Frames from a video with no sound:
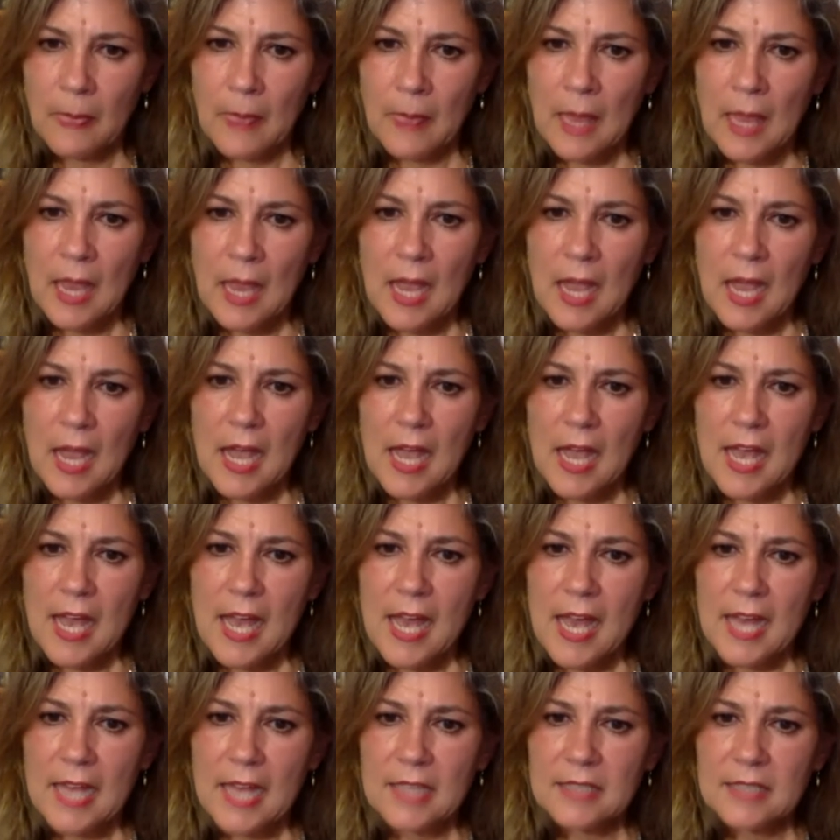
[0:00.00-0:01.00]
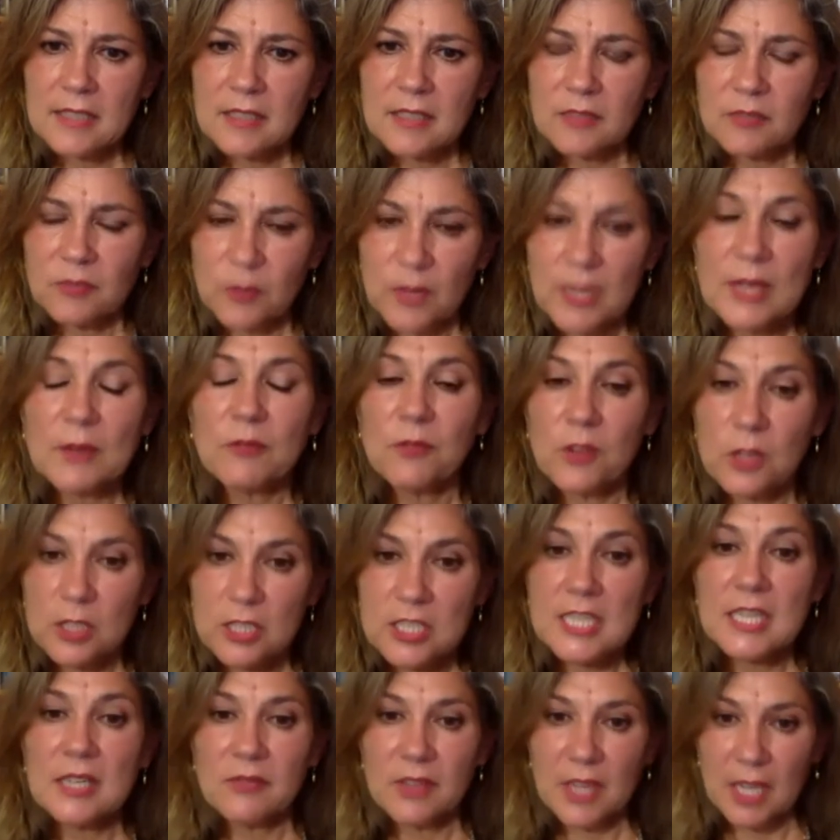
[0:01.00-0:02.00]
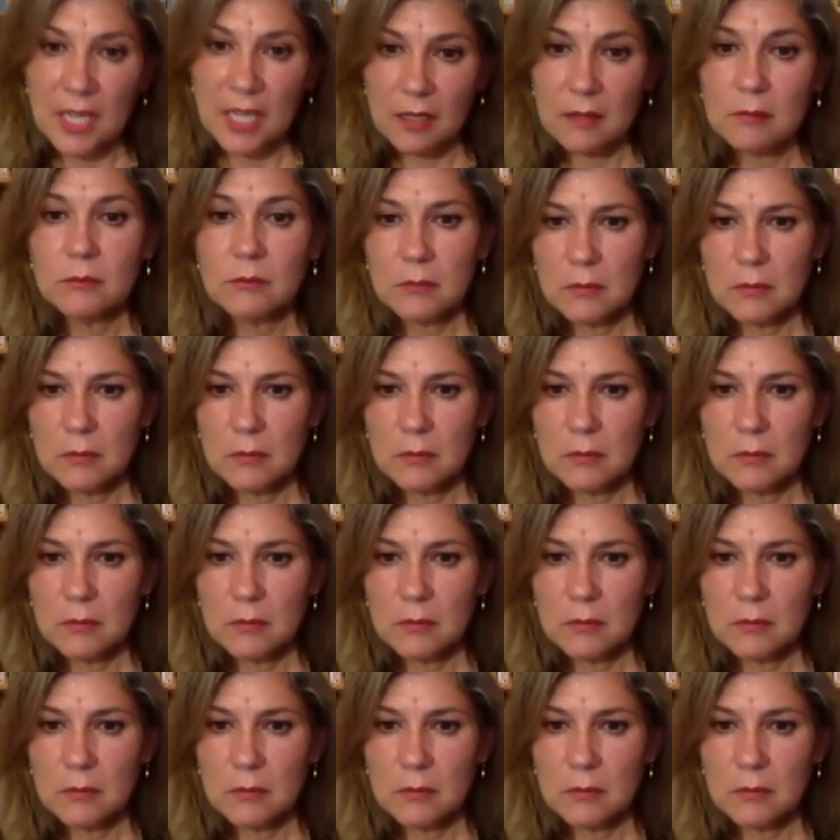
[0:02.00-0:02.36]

mm-hmm. and for TV.